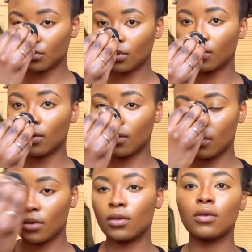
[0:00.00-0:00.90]
Okay,
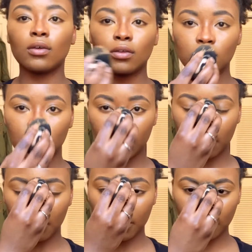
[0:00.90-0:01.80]
it's
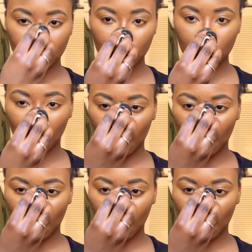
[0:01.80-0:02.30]
important.